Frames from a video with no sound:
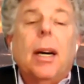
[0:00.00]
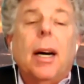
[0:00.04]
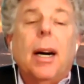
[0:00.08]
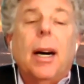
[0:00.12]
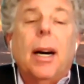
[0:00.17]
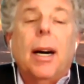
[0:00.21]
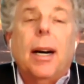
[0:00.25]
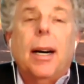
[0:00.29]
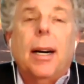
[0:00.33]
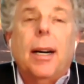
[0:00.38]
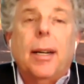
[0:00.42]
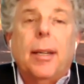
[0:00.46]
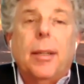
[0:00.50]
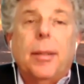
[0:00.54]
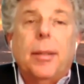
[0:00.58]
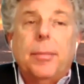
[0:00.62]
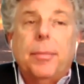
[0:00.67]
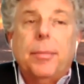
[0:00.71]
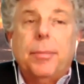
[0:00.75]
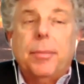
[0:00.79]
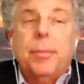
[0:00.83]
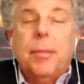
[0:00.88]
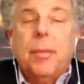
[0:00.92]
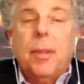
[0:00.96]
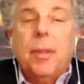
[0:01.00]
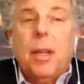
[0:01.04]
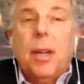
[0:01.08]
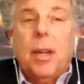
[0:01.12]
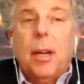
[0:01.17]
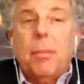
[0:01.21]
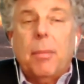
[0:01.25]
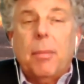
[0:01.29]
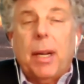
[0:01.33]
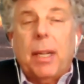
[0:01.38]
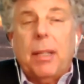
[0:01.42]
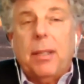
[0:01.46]

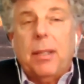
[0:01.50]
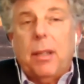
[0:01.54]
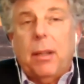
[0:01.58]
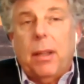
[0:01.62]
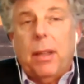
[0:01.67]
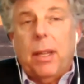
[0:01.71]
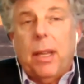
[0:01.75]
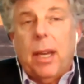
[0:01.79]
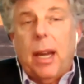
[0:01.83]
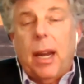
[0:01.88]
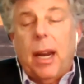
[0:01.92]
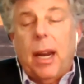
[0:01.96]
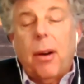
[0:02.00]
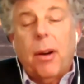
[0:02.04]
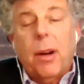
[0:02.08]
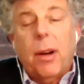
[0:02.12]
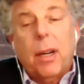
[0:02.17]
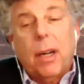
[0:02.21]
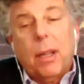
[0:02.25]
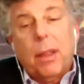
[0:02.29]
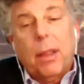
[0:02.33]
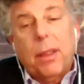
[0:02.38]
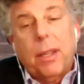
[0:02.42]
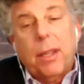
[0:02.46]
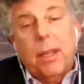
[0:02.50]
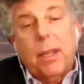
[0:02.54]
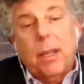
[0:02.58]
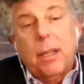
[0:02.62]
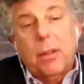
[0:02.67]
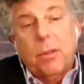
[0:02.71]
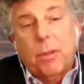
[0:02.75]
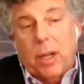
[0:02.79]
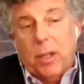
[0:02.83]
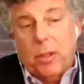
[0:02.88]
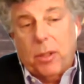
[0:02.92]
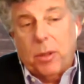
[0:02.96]
cut my teeth there. And I think
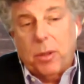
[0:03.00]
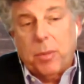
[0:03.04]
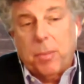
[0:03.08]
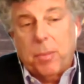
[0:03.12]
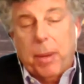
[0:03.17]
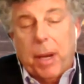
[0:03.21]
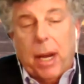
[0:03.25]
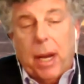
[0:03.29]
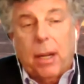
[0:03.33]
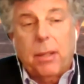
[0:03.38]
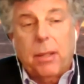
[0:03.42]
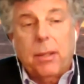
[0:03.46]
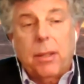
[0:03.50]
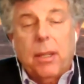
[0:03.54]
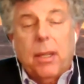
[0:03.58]
in retrospect,